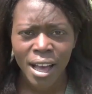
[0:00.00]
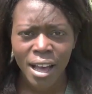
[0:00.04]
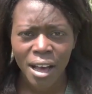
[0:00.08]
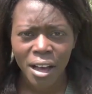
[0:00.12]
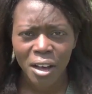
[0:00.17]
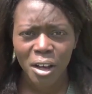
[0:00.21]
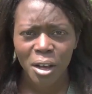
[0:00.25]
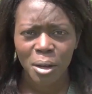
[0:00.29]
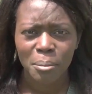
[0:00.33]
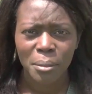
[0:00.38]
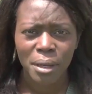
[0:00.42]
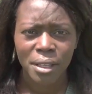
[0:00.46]

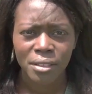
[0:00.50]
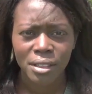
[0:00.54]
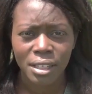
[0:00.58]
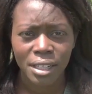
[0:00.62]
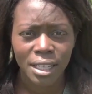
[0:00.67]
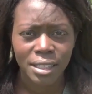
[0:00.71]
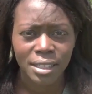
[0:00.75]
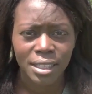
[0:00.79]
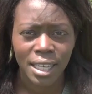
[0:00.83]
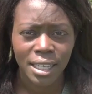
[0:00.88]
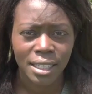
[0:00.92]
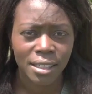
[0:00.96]
And then
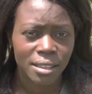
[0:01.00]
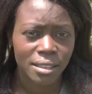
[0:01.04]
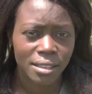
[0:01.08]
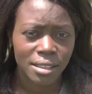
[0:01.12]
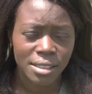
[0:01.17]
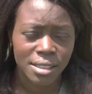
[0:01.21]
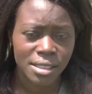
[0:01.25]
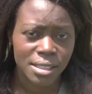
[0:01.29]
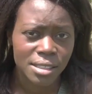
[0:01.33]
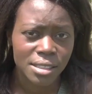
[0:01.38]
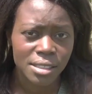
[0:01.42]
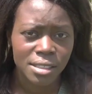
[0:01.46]
at the end of the
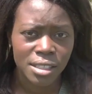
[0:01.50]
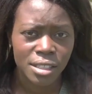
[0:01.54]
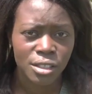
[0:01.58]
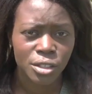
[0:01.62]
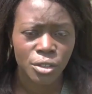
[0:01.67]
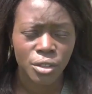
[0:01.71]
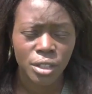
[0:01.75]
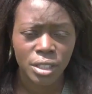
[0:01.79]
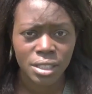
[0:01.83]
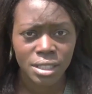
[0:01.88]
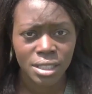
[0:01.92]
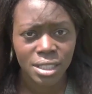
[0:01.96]
season,
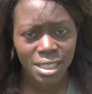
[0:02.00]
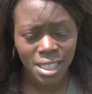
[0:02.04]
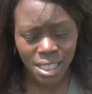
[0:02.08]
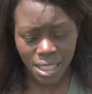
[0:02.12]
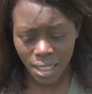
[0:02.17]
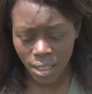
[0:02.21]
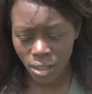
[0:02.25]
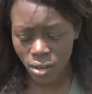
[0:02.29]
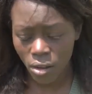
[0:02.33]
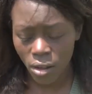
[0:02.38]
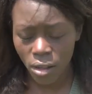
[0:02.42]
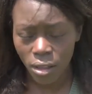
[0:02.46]
you can
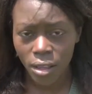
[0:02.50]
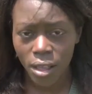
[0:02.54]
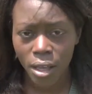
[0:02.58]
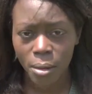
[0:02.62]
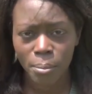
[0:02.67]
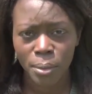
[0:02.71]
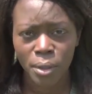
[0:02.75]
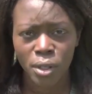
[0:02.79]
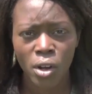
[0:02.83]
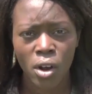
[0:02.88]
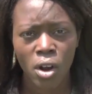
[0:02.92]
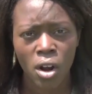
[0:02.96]
dig it all
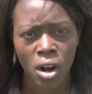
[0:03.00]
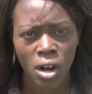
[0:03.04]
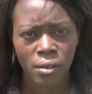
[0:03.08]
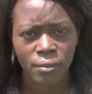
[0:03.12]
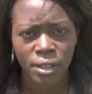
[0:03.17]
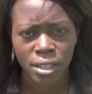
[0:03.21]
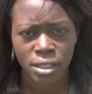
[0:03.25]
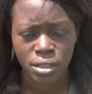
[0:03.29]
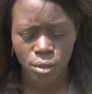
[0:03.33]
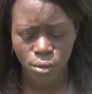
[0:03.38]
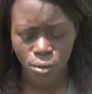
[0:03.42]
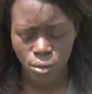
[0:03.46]
up and
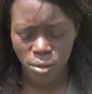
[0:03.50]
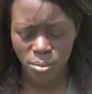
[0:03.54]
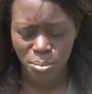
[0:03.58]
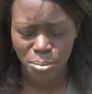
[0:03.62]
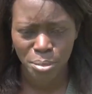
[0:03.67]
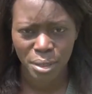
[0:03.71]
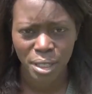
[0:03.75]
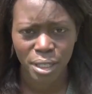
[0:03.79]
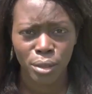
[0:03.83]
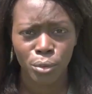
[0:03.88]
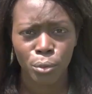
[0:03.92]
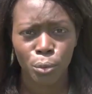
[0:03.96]
harvest those
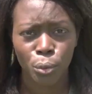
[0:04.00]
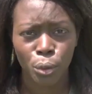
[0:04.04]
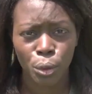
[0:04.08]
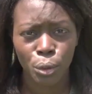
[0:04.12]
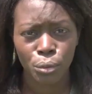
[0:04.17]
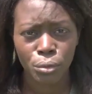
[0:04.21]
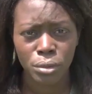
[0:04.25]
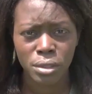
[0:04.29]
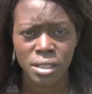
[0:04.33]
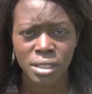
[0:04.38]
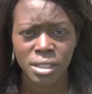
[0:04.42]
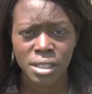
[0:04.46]
big
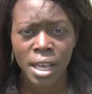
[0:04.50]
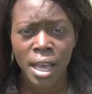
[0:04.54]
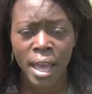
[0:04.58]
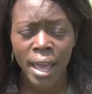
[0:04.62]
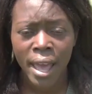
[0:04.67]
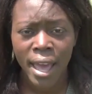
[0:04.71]
roots,